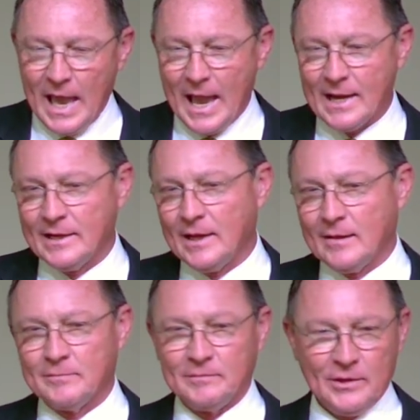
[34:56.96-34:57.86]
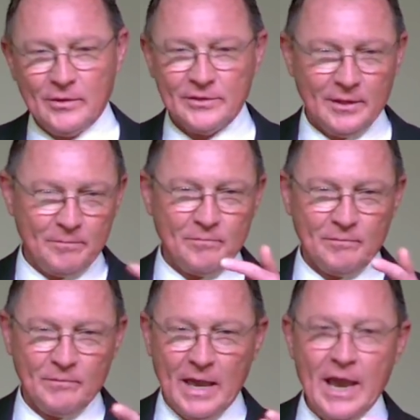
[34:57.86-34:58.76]
And, uh, you know, there's a
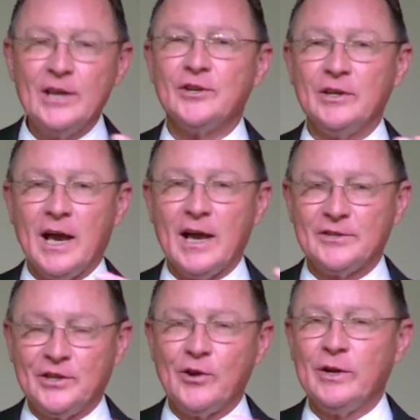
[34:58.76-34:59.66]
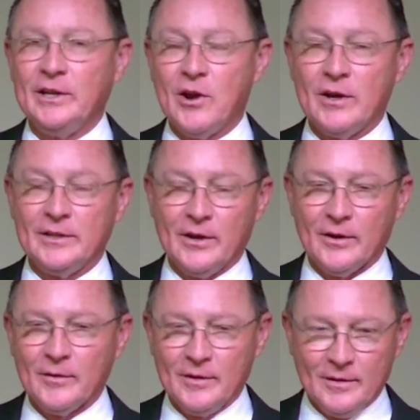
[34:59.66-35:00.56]
Asian guy, security guard
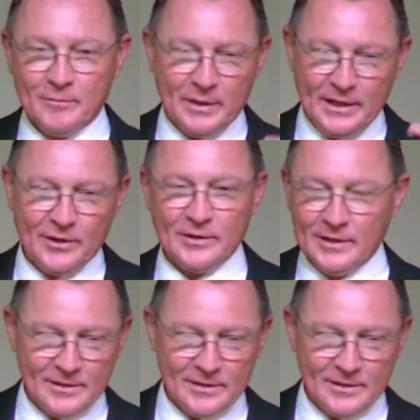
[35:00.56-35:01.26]
there, but he looked